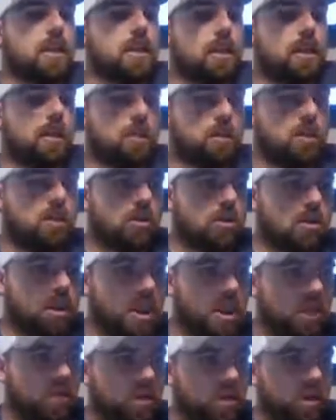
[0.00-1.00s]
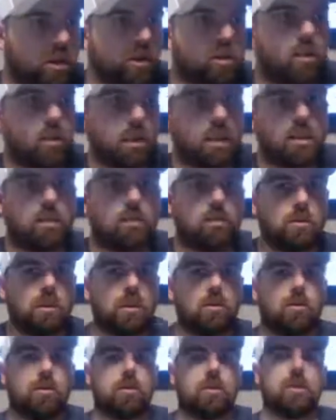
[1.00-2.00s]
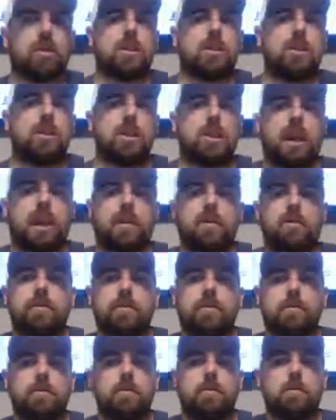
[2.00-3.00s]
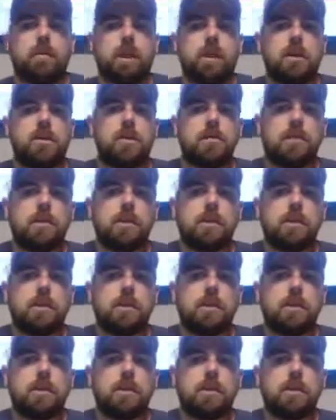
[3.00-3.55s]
I'm assuming that's what you guys do in order to save money.